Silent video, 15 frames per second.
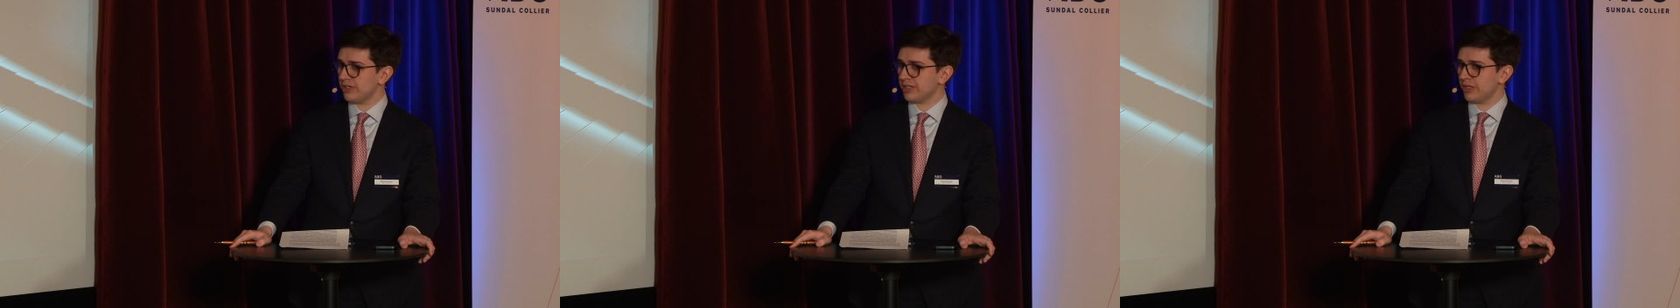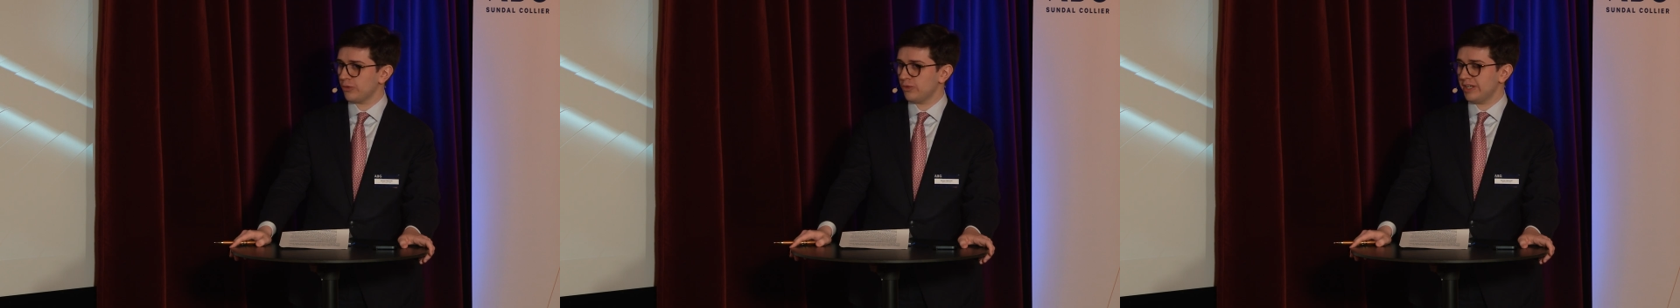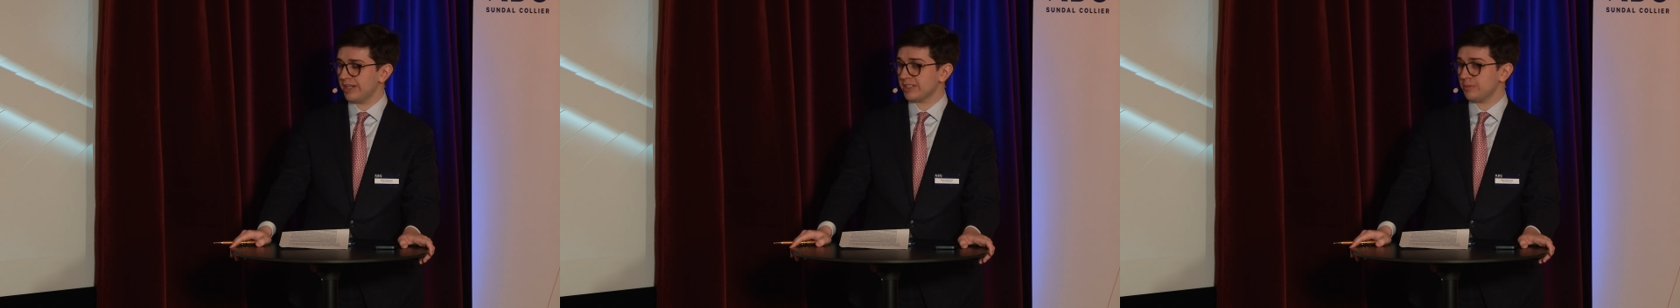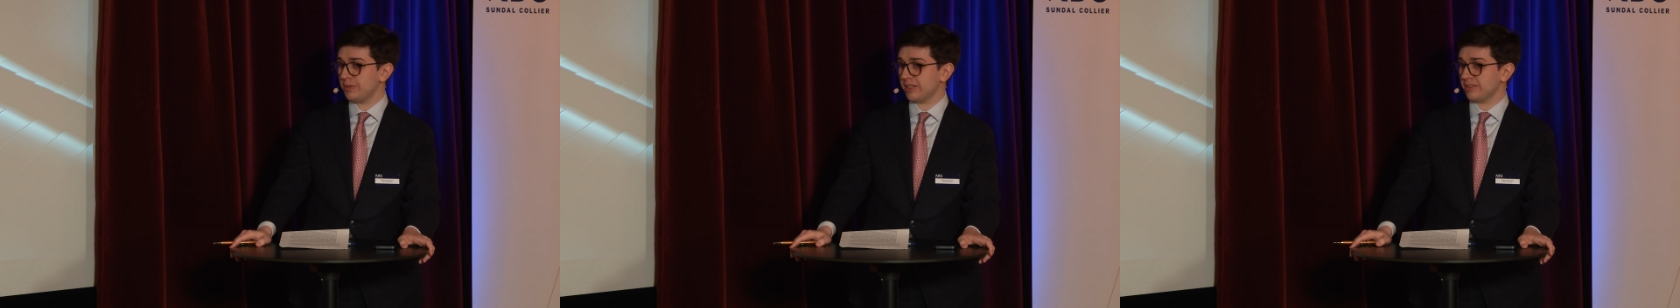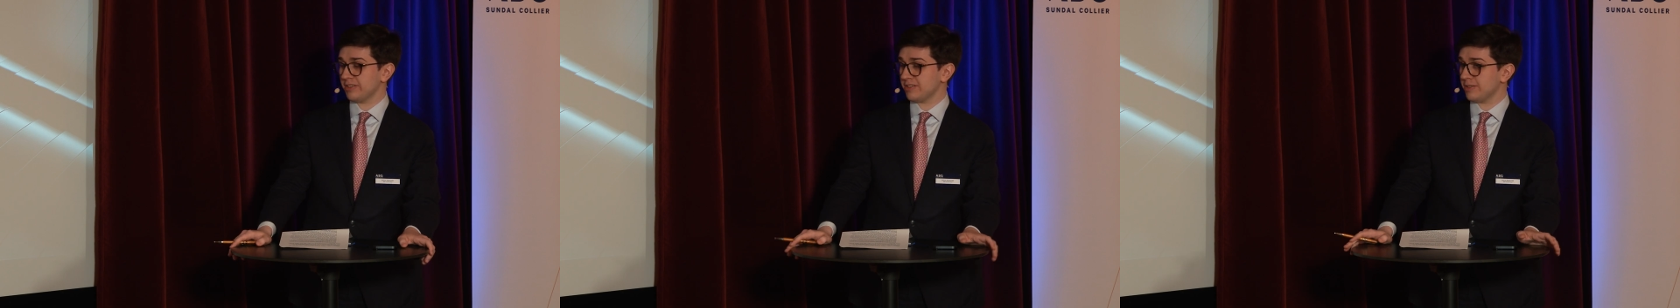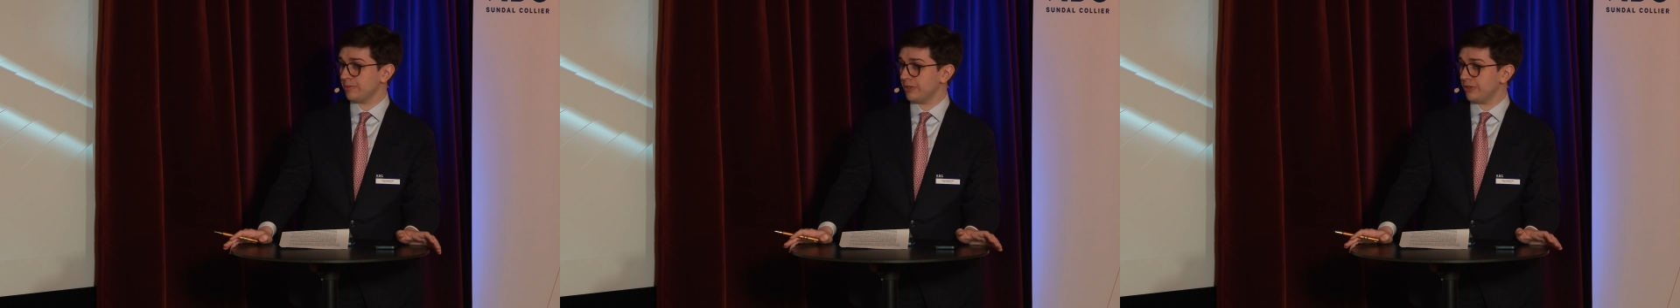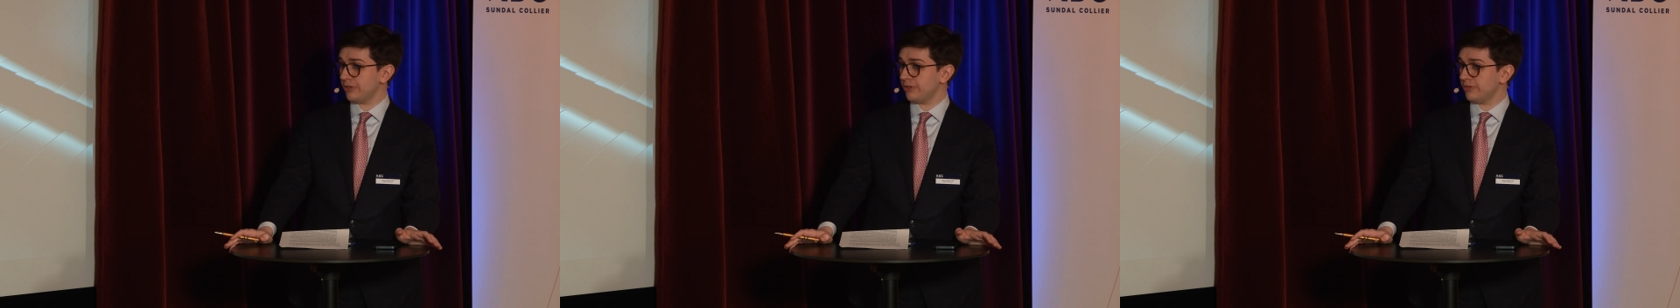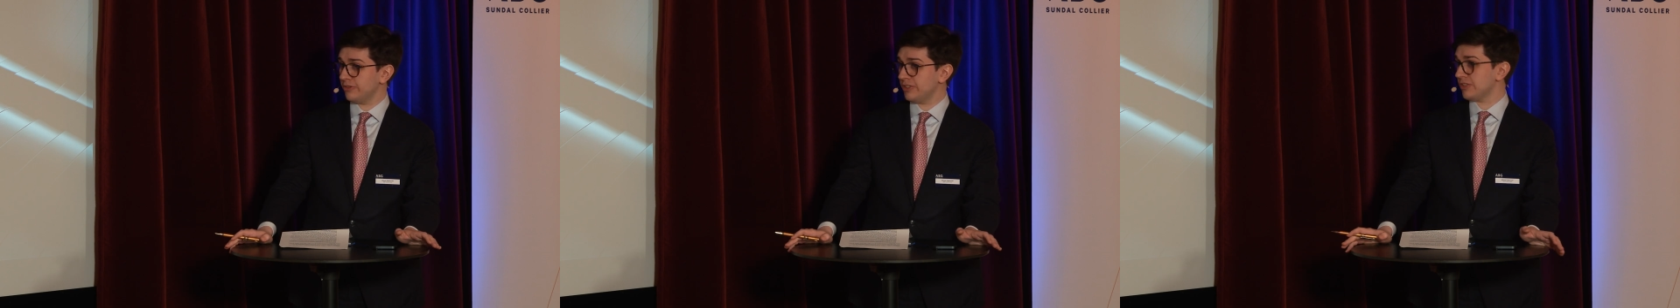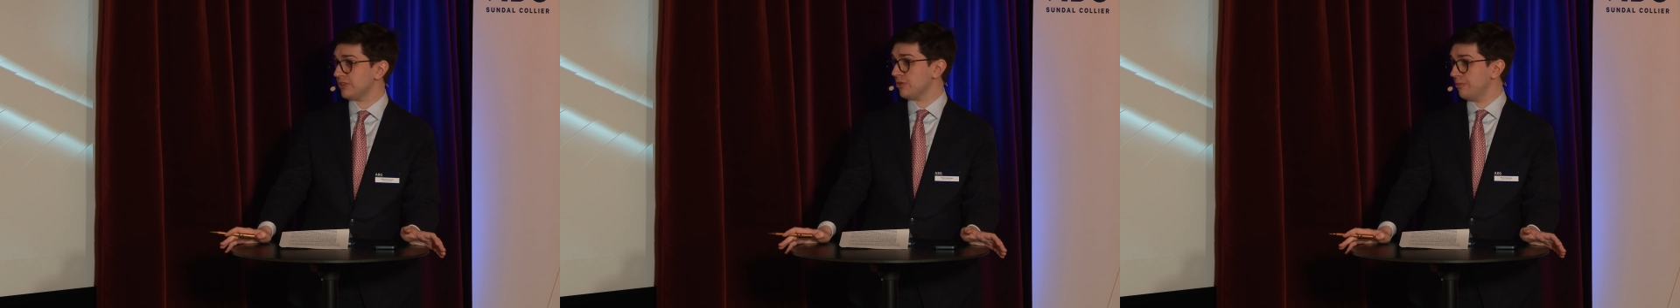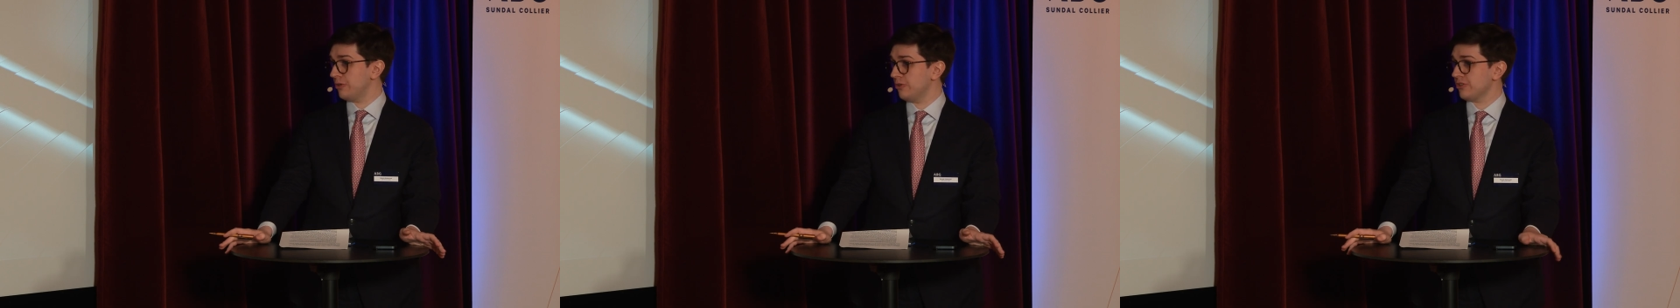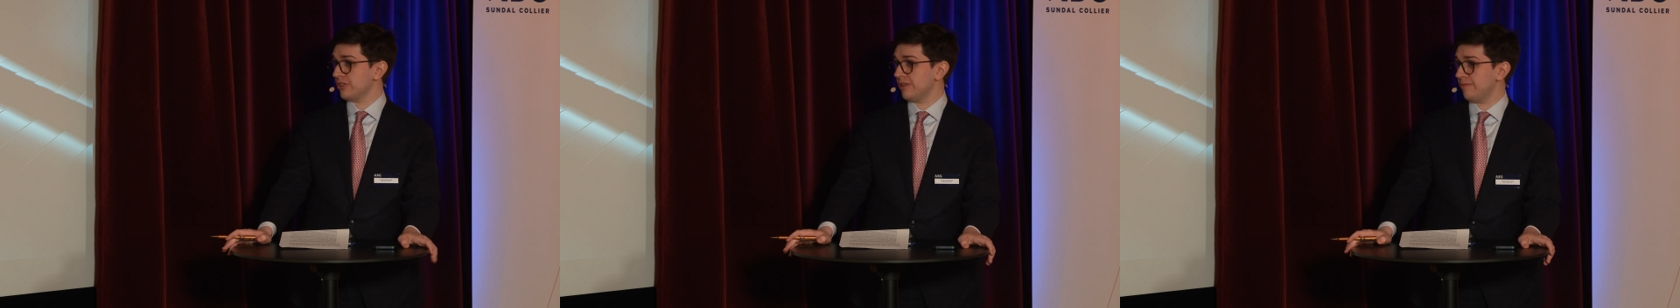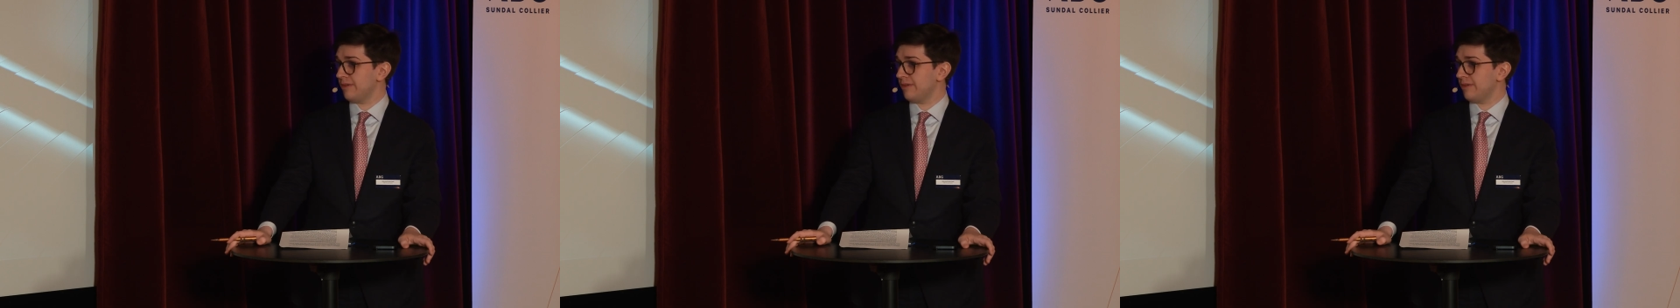Can we expect a similar distribution